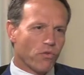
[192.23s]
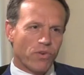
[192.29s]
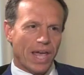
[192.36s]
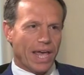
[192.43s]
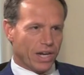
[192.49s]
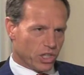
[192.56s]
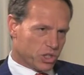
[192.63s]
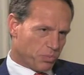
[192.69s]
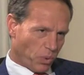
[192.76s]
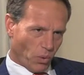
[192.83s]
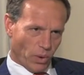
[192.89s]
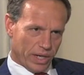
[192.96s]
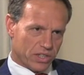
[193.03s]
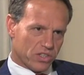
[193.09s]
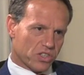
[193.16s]
your vantage
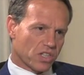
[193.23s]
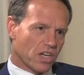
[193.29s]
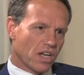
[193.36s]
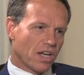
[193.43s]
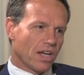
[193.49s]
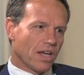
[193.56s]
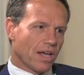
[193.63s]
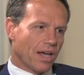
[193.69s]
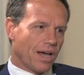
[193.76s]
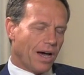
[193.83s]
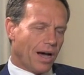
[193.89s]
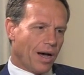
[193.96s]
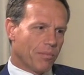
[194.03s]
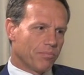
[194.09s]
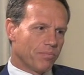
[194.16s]
points
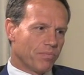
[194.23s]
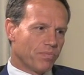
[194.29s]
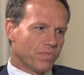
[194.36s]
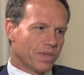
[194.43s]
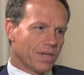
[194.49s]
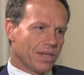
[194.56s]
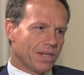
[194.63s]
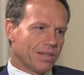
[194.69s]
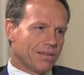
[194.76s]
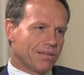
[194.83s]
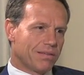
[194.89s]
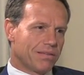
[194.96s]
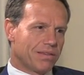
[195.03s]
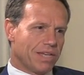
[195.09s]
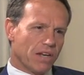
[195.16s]
um,
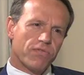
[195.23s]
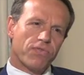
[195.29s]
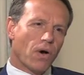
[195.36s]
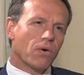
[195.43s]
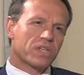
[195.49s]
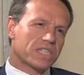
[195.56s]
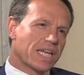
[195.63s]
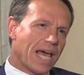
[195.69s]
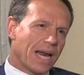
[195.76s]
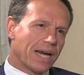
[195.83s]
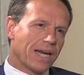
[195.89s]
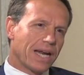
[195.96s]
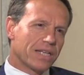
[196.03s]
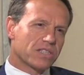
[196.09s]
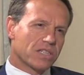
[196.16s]
did folks get
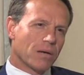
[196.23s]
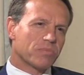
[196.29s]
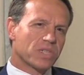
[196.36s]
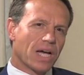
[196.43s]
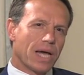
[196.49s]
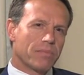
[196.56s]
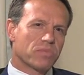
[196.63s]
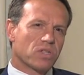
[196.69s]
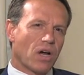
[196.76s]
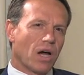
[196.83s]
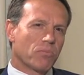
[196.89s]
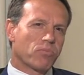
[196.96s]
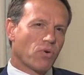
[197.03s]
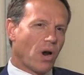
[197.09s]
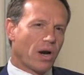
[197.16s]
it? And sometimes
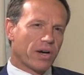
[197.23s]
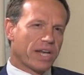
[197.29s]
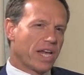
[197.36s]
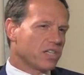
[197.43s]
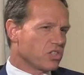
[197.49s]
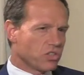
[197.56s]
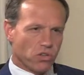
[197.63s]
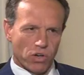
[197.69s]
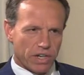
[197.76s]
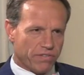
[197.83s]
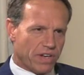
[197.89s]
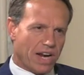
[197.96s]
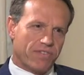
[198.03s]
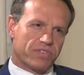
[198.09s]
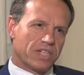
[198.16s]
on broader cases, you don't
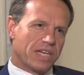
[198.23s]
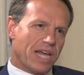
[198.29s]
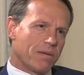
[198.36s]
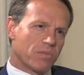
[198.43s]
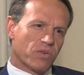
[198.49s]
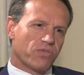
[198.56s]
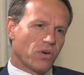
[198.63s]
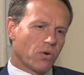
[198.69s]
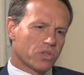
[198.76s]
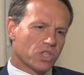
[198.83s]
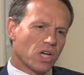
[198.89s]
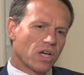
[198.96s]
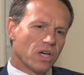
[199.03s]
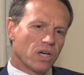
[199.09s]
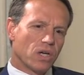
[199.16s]
even have to name the
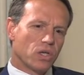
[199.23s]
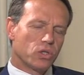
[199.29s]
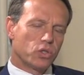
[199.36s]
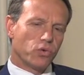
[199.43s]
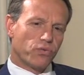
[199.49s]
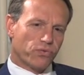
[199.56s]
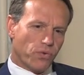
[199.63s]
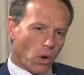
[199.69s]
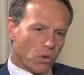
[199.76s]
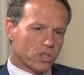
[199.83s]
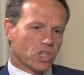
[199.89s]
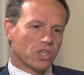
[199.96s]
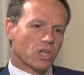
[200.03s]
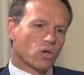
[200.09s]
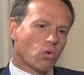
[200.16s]
folks. Do
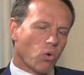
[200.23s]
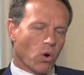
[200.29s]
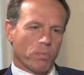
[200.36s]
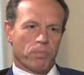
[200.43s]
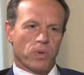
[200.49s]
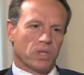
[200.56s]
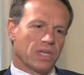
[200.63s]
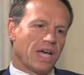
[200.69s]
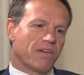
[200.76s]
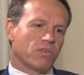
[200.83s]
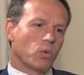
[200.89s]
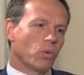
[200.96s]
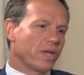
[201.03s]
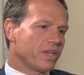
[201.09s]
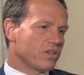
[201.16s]
folks on the corporate
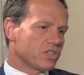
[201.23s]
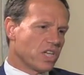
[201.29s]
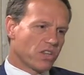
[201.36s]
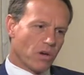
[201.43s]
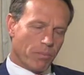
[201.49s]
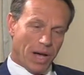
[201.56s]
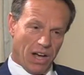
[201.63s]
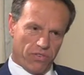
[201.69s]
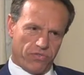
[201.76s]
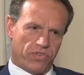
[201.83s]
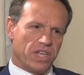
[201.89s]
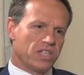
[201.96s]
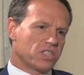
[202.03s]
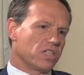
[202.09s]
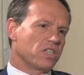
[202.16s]
level, when there's either
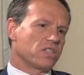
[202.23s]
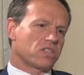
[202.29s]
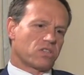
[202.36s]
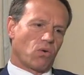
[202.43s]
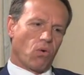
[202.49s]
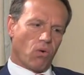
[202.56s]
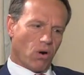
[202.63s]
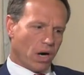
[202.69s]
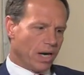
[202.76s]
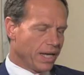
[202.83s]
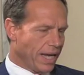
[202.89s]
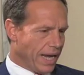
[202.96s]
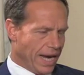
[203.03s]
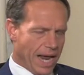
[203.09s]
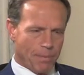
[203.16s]
malfeasance or
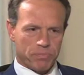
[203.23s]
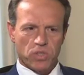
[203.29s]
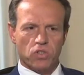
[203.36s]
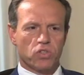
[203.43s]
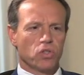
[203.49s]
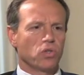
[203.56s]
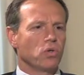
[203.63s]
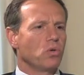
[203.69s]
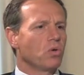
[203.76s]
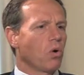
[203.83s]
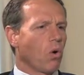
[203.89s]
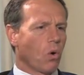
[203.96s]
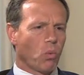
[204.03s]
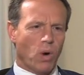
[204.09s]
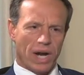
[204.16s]
ineptitude
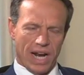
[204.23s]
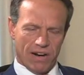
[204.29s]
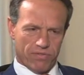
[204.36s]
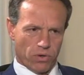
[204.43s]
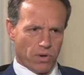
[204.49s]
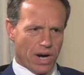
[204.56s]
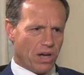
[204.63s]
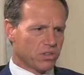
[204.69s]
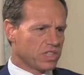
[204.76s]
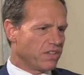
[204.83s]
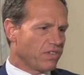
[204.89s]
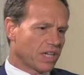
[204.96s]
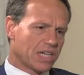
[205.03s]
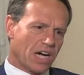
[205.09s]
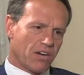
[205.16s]
or whatever
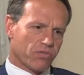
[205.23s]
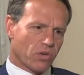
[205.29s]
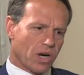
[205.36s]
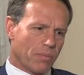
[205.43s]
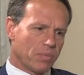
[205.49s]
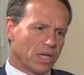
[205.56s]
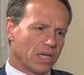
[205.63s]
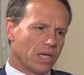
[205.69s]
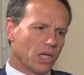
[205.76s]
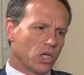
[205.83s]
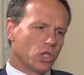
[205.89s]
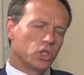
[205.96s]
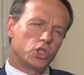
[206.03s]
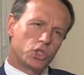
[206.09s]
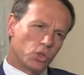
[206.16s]
else, even cover up,
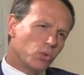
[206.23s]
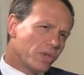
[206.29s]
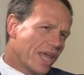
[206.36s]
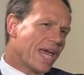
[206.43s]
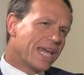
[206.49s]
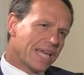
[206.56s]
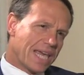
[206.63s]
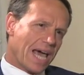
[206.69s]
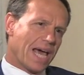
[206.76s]
do they